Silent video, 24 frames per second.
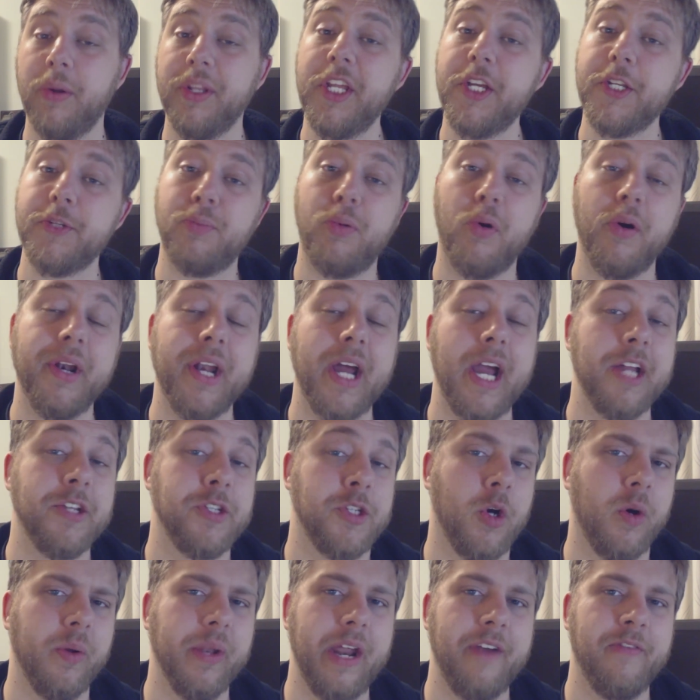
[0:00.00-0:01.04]
at this point, I had
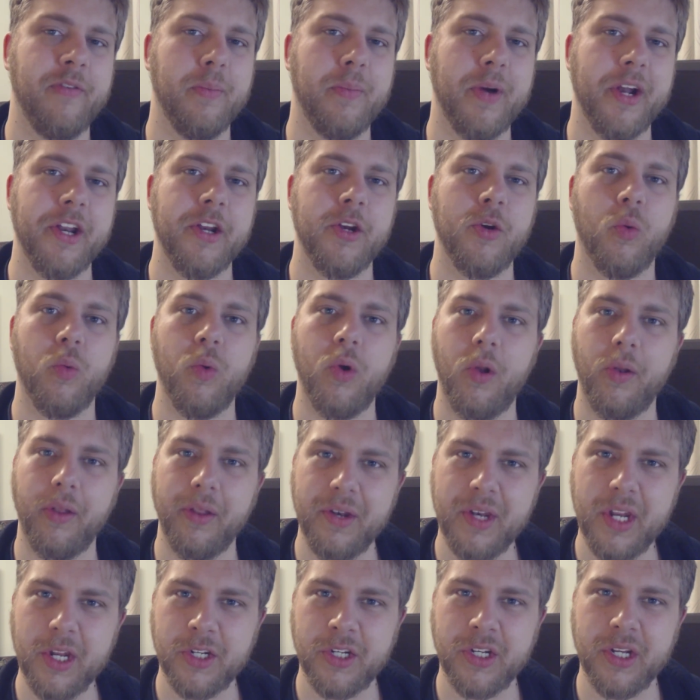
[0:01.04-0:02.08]
told everybody to roll
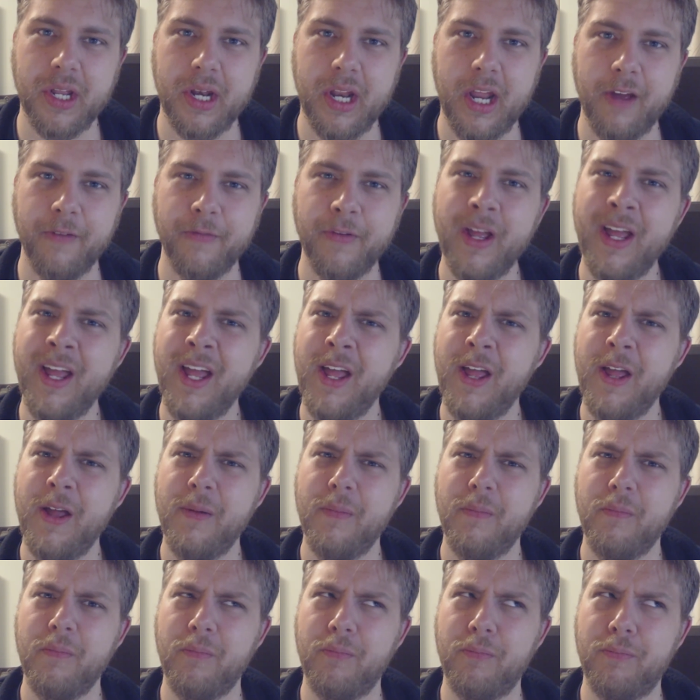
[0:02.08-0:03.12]
initiative,
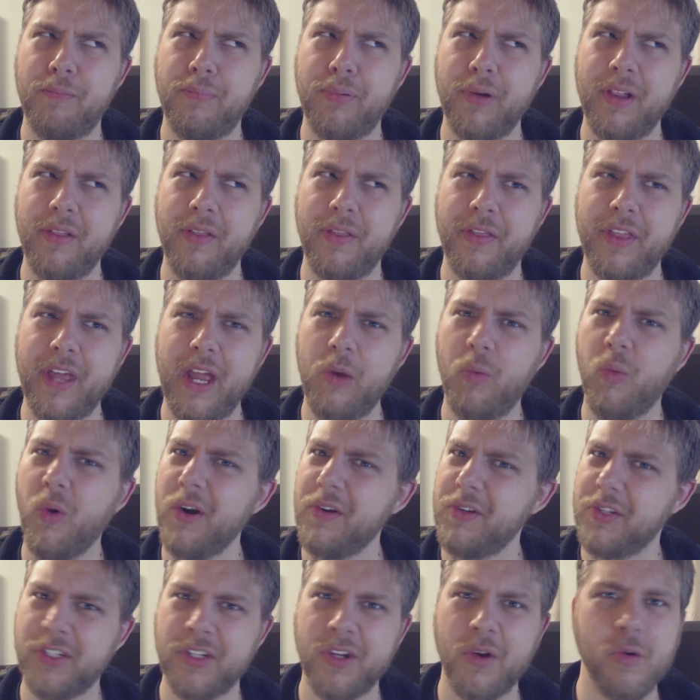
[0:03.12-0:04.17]
but they
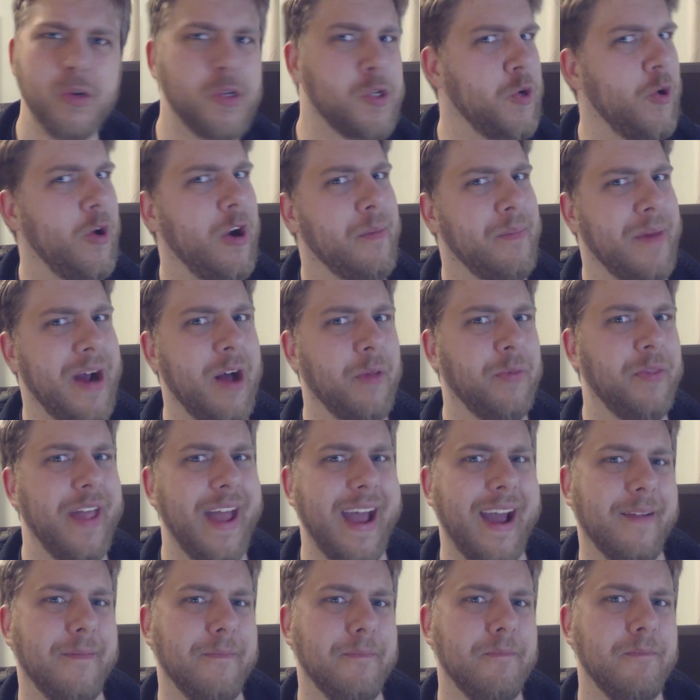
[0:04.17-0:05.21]
weren't so sure about
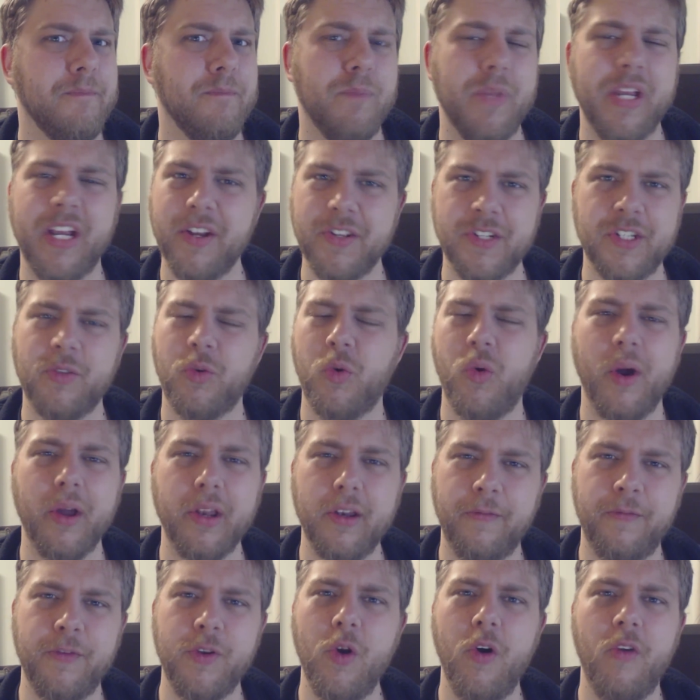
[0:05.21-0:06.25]
that, because quite
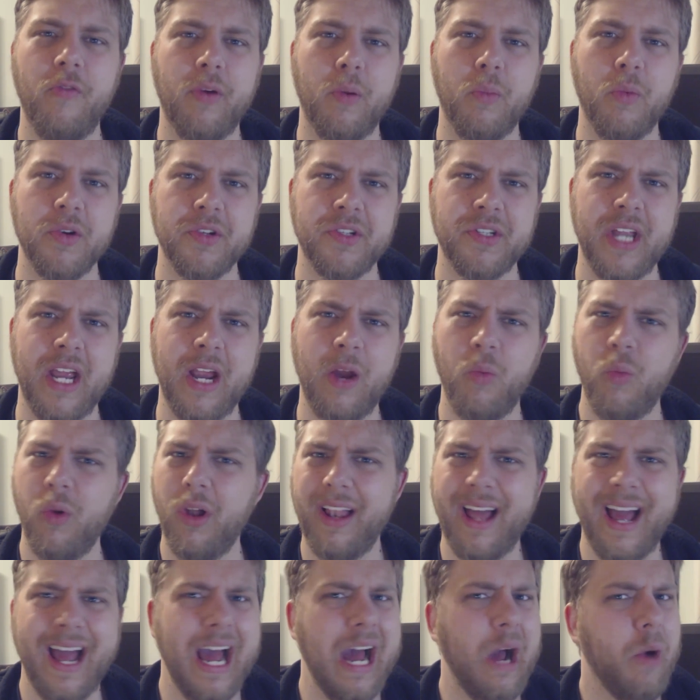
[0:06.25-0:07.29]
a few of them were saying, "Well,
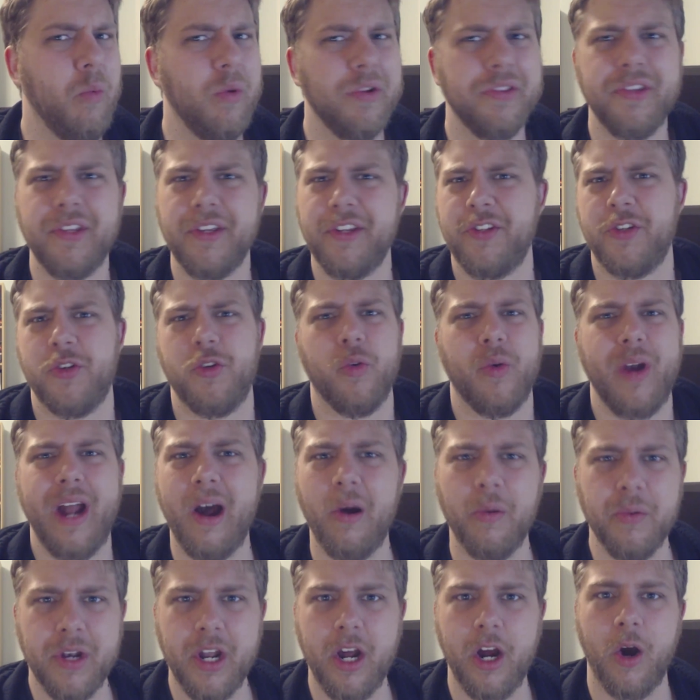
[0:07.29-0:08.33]
how would this
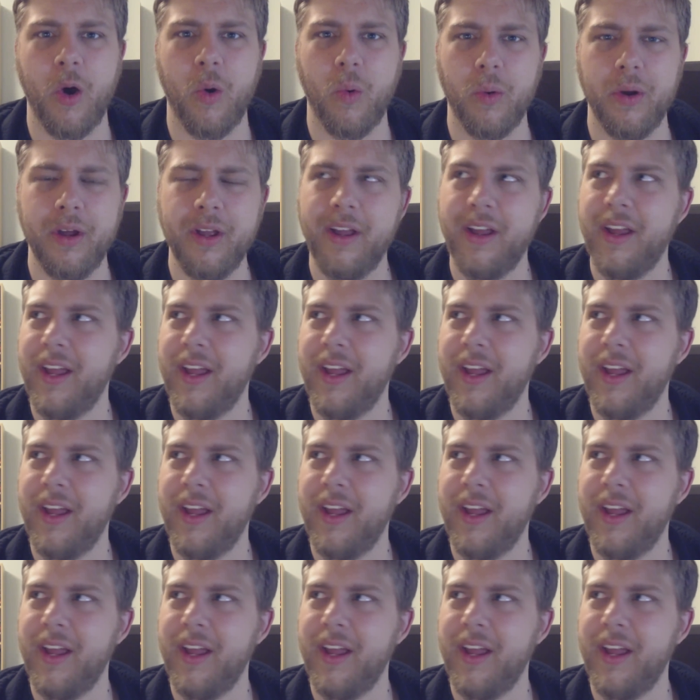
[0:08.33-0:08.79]
drow know?"